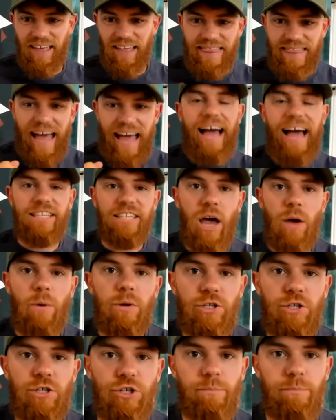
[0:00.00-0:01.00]
That is how
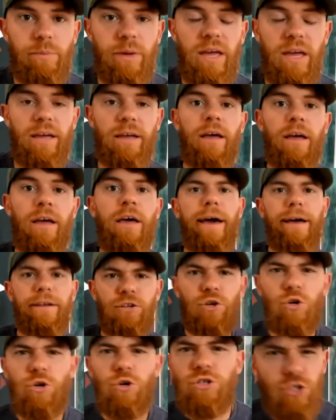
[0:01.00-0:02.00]
it should be.
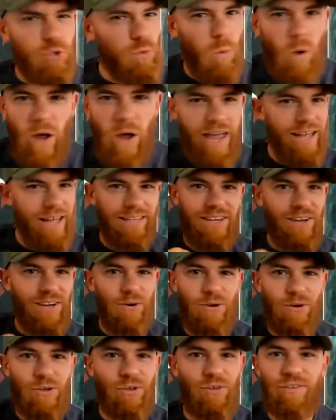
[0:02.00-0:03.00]
And you just wait
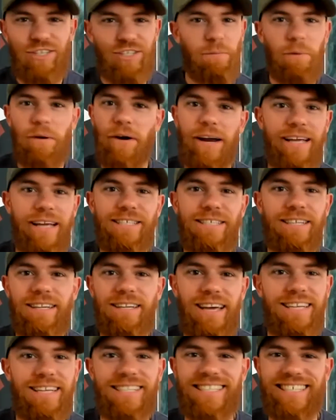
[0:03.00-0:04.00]
until you've experienced
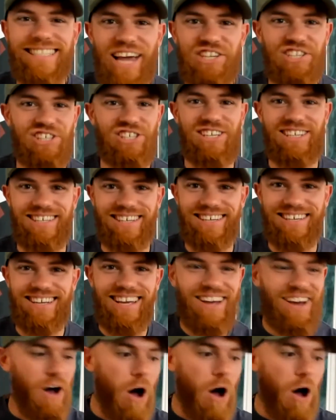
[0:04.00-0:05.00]
today's session.
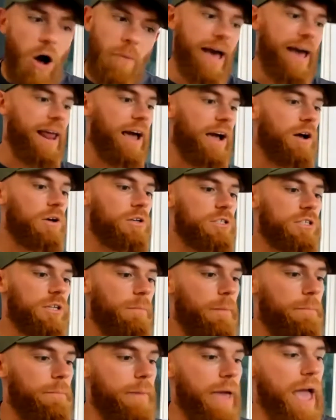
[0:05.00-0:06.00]
Oh man, I got
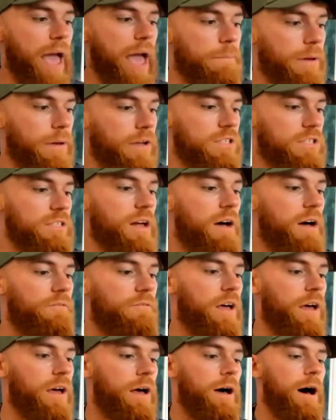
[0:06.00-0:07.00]
some epic
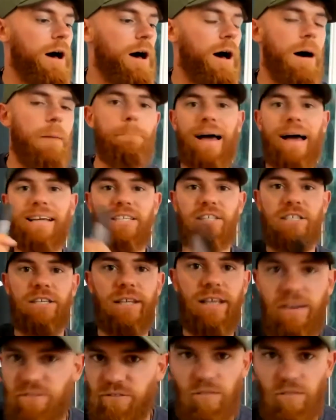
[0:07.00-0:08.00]
stuff up my
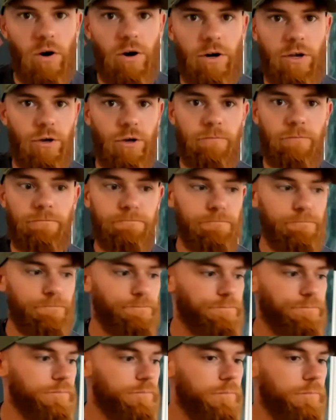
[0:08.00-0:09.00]
sleeve for you.
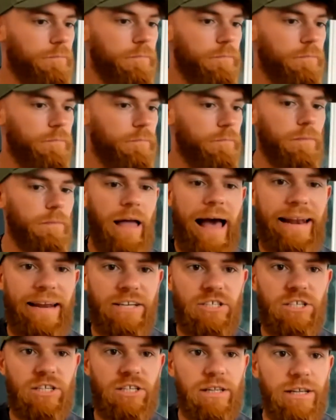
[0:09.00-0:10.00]

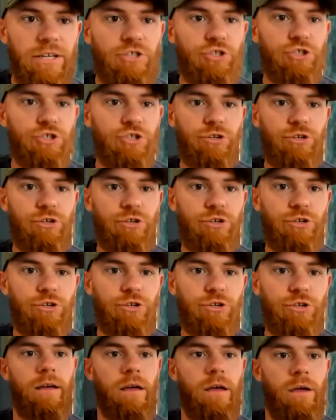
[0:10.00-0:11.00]
And it's
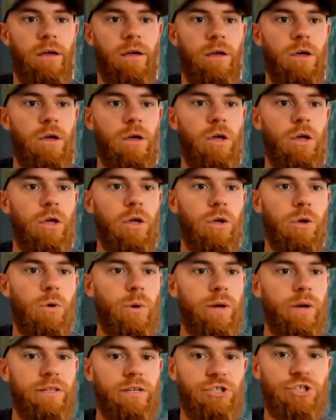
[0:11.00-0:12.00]
literally
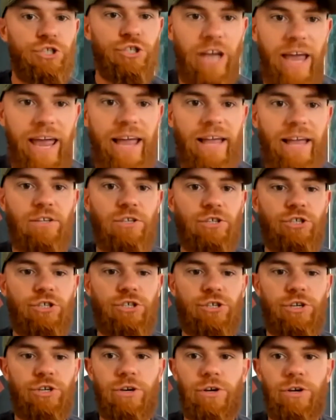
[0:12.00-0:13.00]
going to
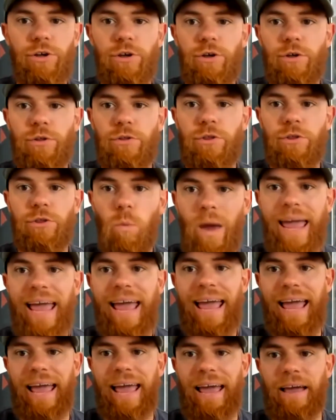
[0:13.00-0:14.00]
change the
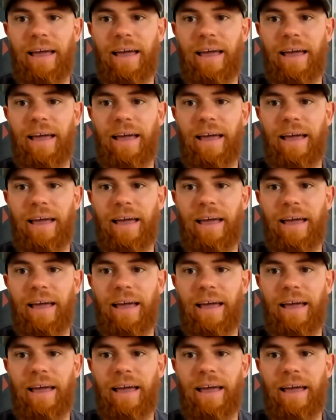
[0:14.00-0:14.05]
way